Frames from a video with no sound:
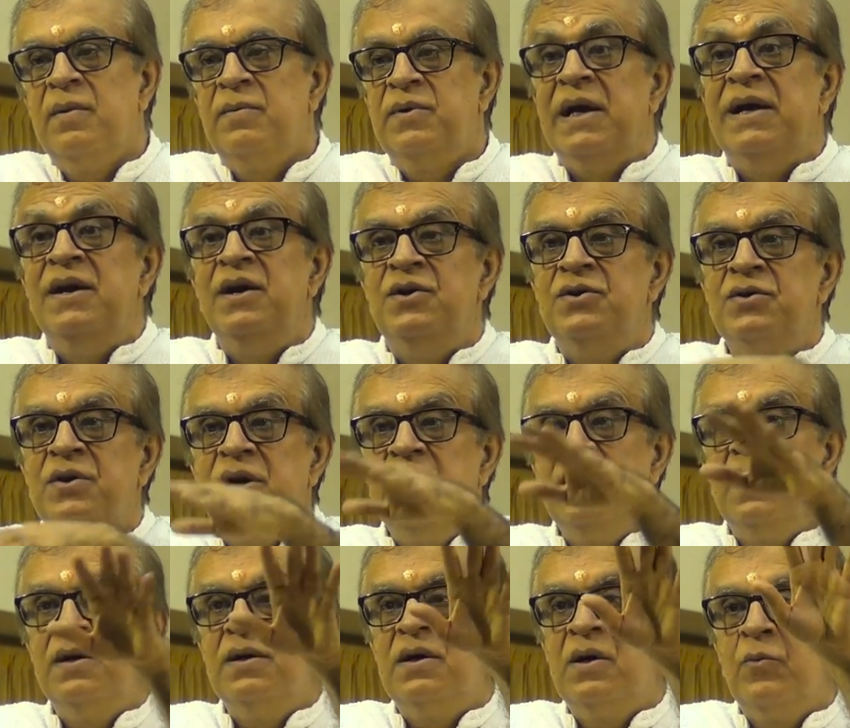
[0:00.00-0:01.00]

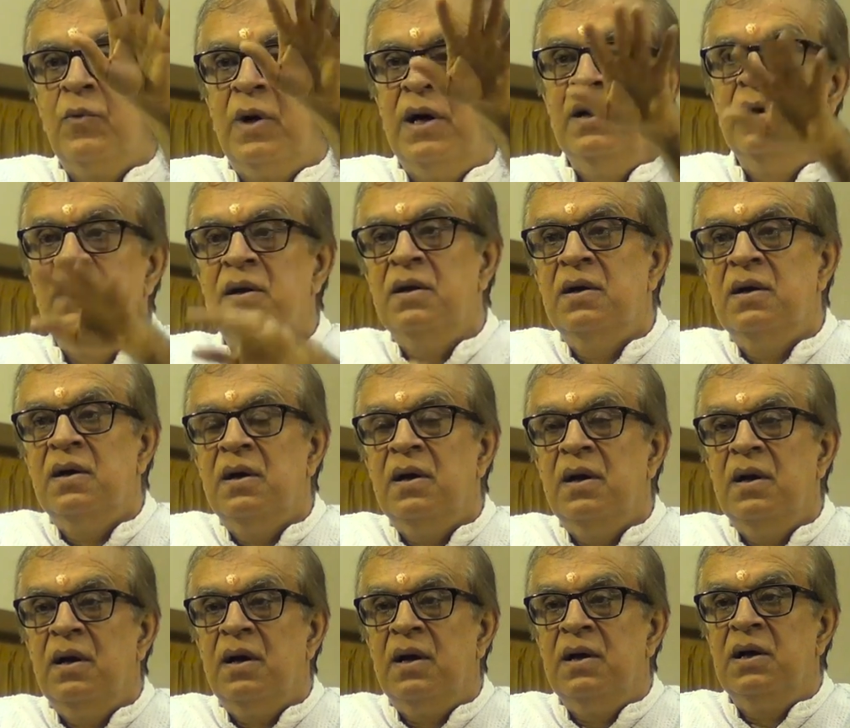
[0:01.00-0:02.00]
territory under
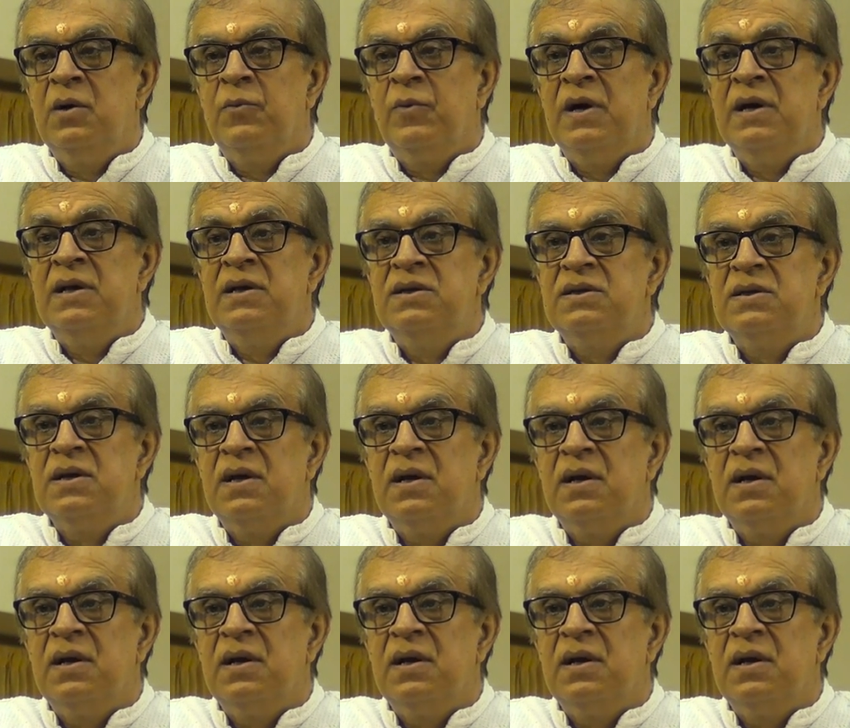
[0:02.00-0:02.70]
one